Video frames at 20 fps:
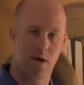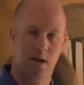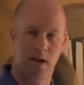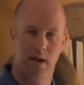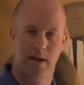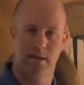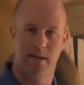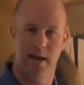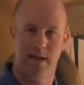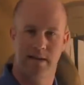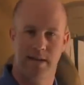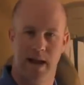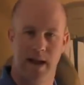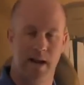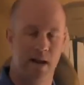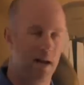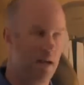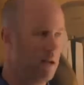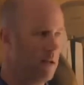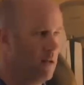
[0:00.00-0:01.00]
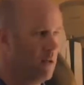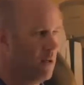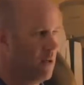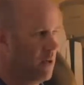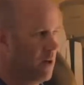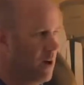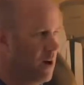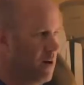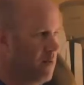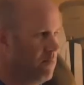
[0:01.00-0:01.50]
and collect that data
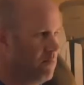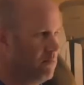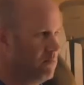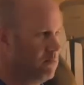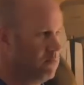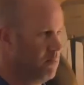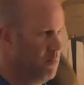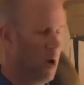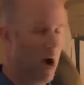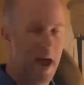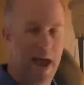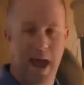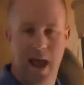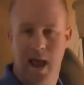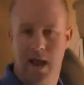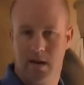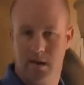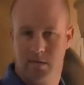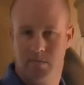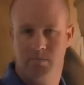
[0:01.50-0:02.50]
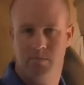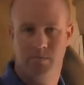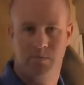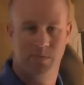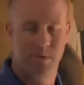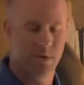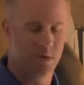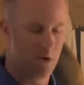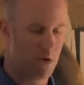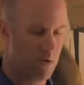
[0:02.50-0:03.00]
um, by hand.
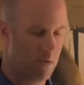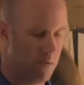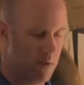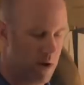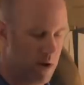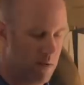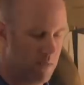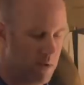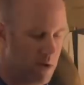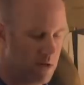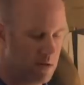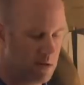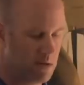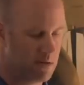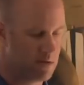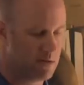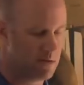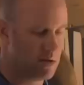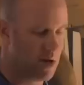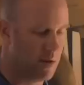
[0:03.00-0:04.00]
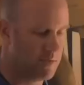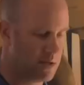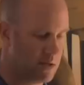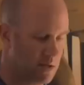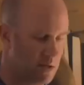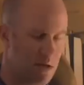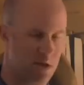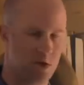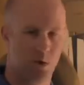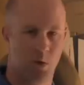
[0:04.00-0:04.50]
So um, those types of
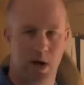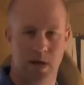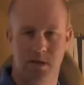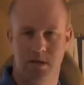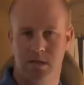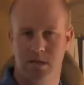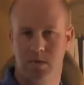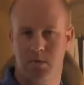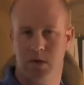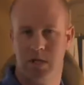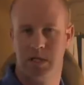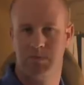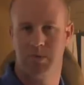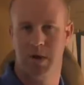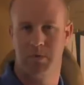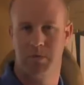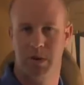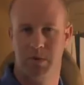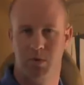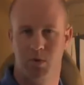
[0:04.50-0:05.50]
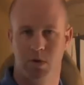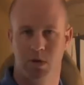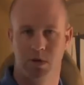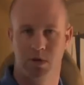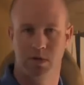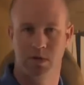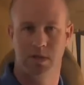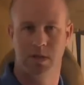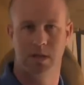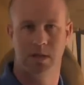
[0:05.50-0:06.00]
situations we'd expect people to
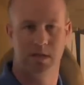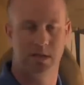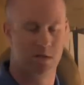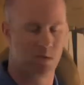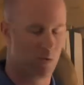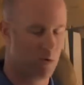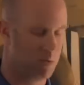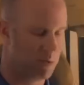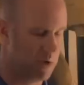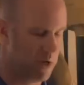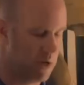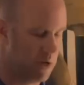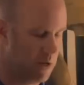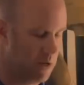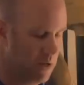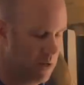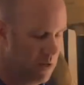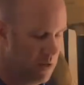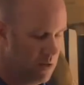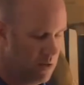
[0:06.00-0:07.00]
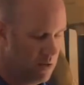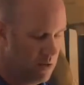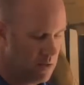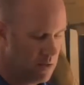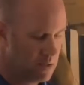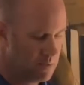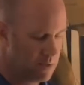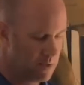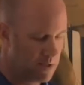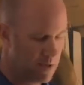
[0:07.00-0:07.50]
use this would be
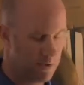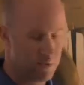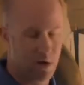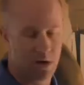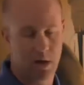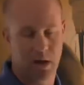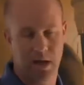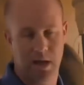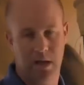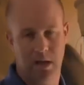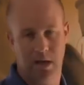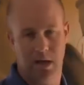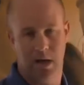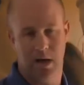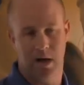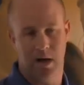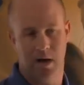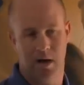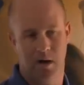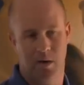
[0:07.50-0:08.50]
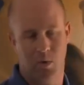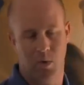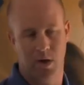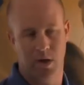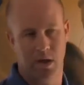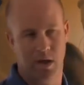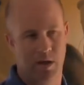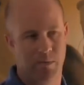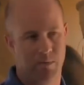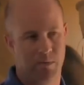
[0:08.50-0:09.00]
specifically uh, where
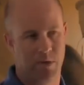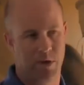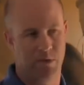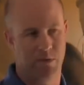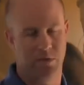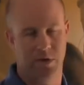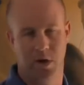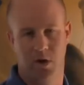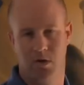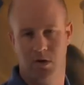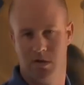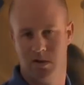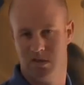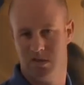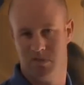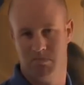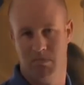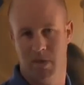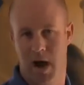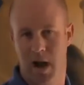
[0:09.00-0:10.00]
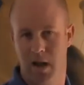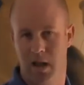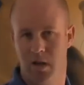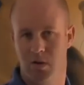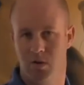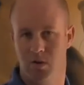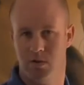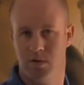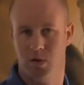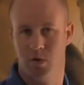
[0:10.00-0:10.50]
the, the field is muddy
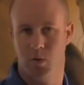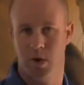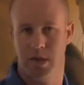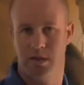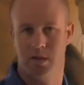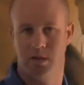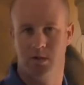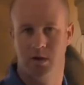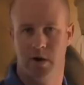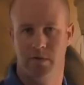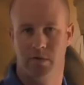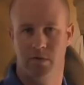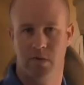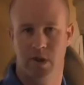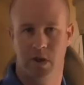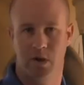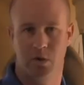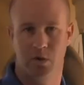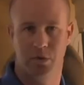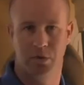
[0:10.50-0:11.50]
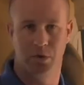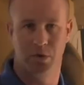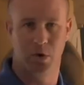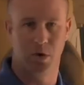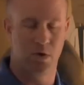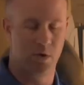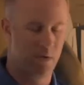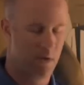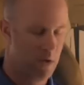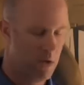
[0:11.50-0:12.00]
or too wet to drive a vehicle
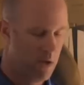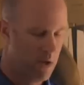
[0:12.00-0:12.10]
through.